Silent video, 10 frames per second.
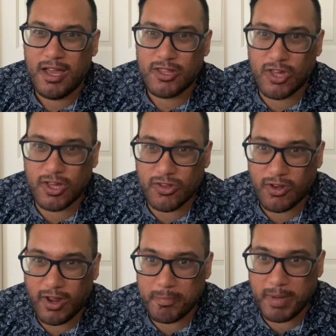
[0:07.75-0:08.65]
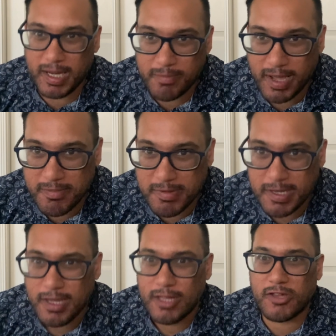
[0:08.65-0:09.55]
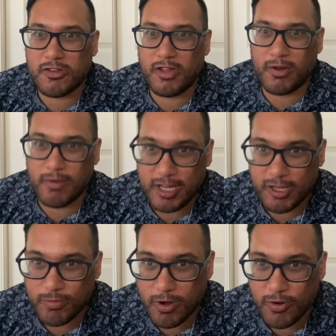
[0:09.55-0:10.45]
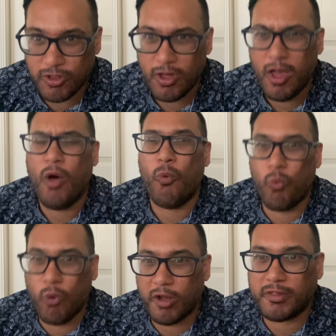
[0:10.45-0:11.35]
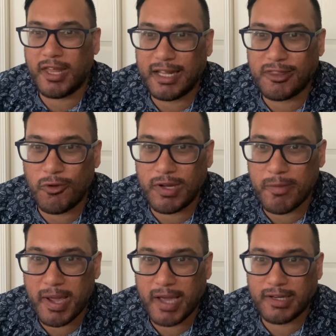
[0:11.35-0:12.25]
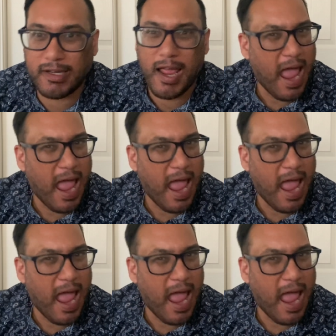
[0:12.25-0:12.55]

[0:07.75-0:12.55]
just like Ben Barber, just like Reece Walsh. What are they doing about it?